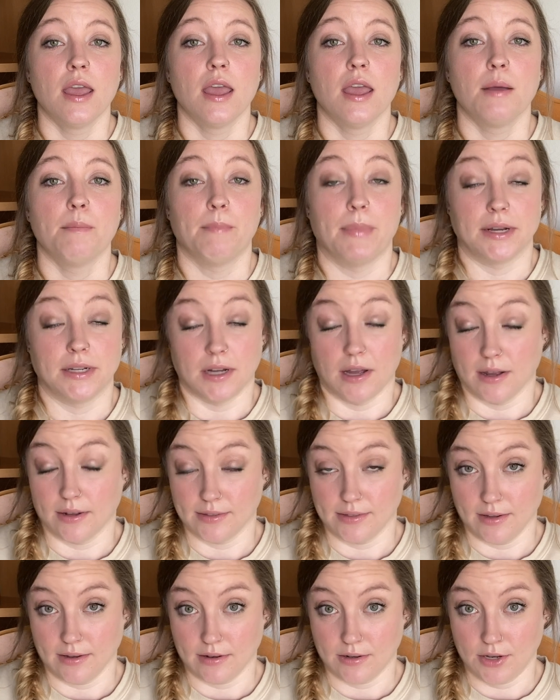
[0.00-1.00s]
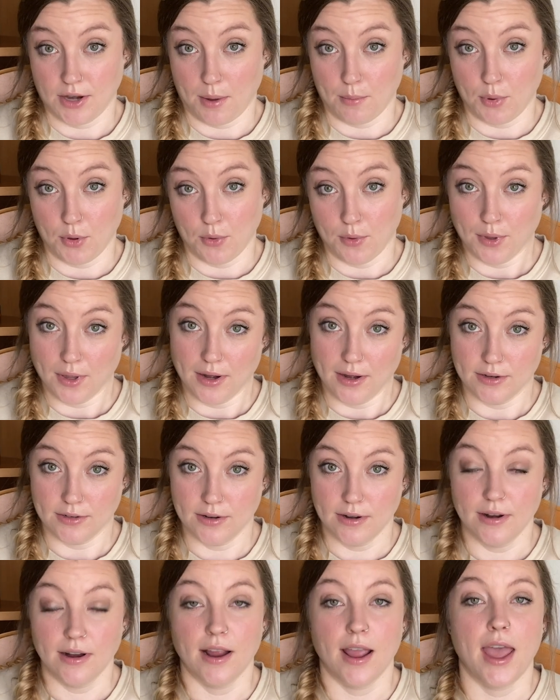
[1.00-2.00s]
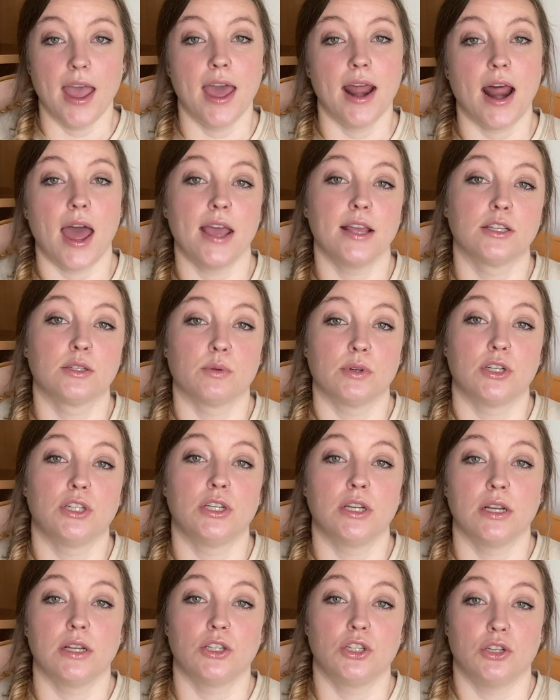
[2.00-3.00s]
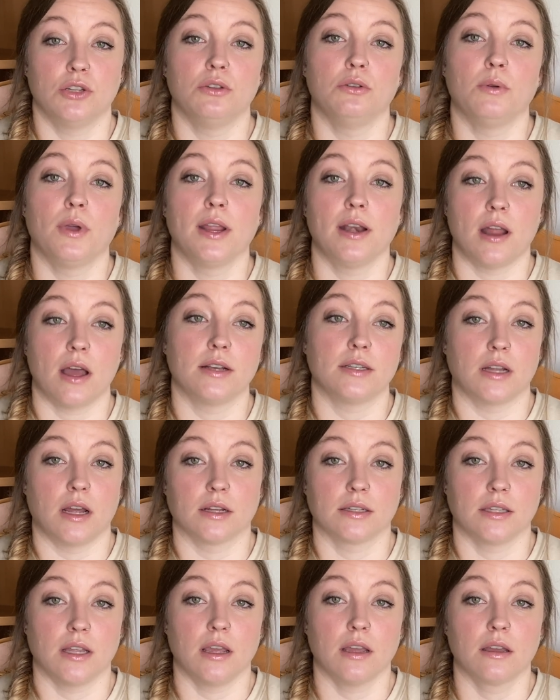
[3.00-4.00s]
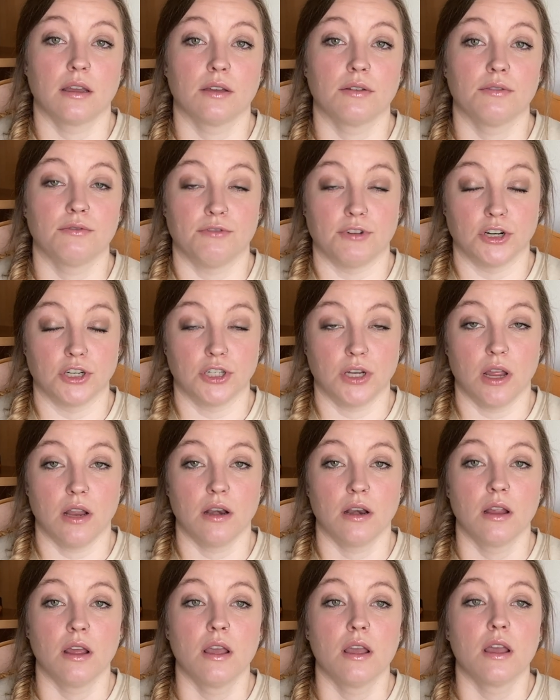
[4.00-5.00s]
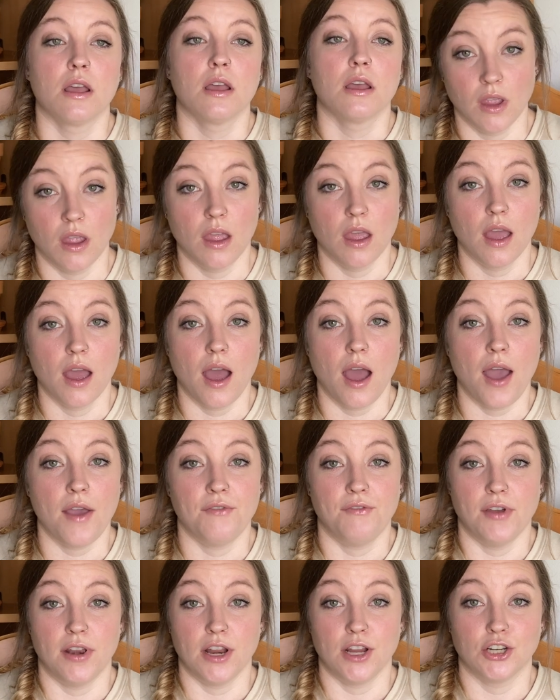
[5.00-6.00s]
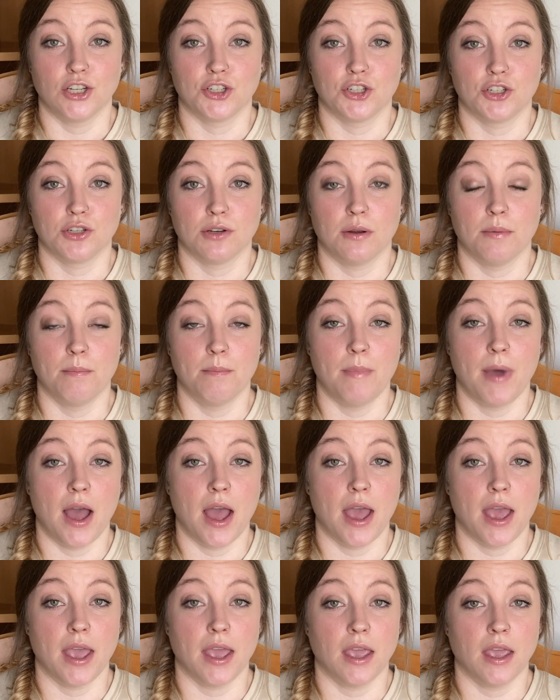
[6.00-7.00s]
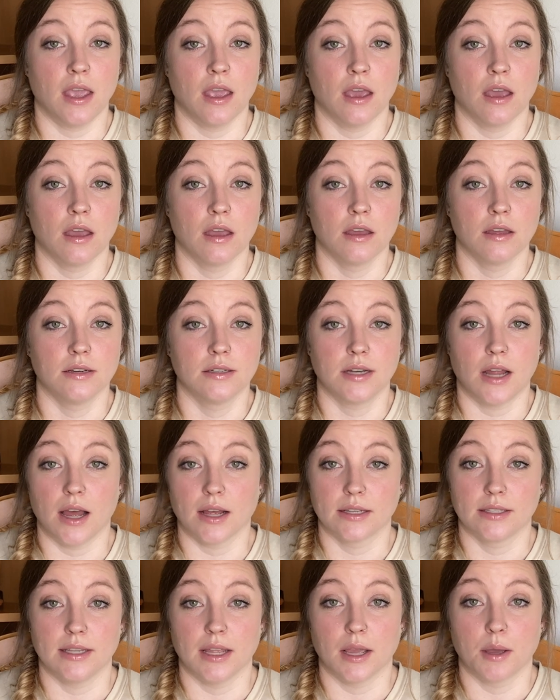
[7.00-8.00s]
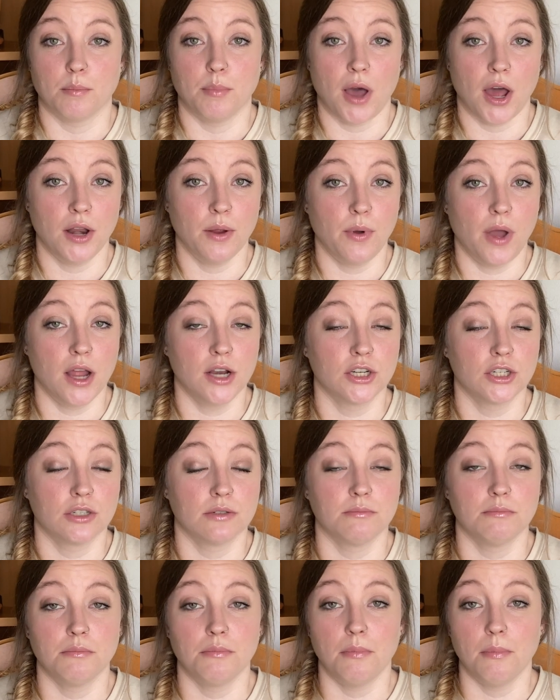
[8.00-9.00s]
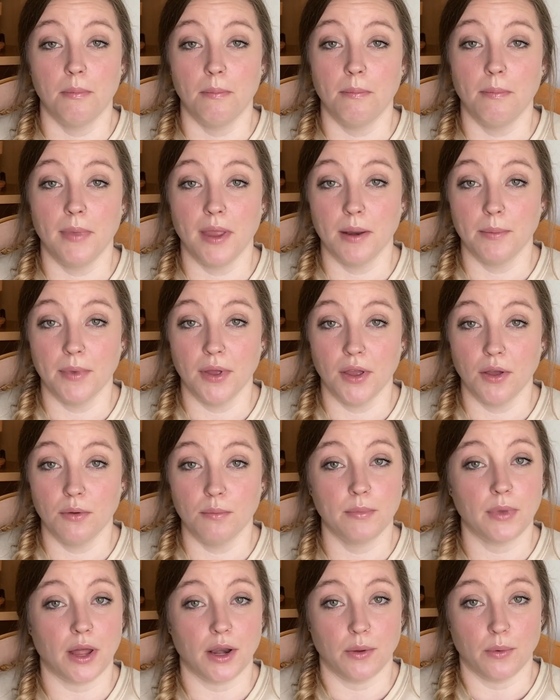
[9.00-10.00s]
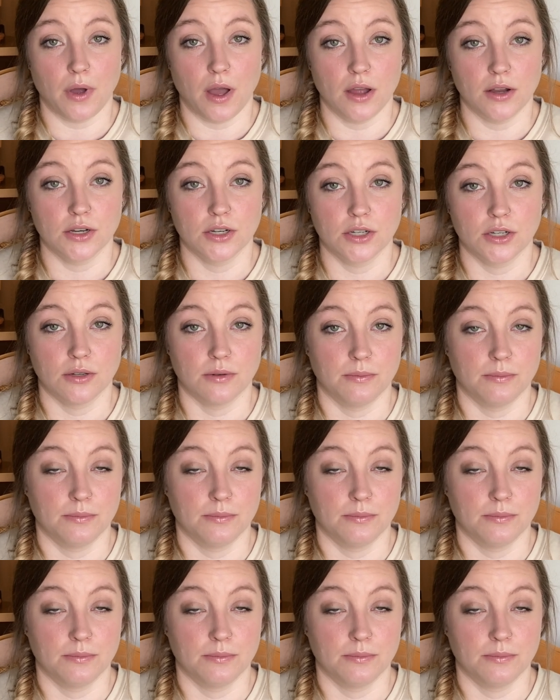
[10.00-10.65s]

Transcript: my toxic shampoo and conditioner, and I switched it to a non-toxic version. I finished my toxic body wash, made my own body wash.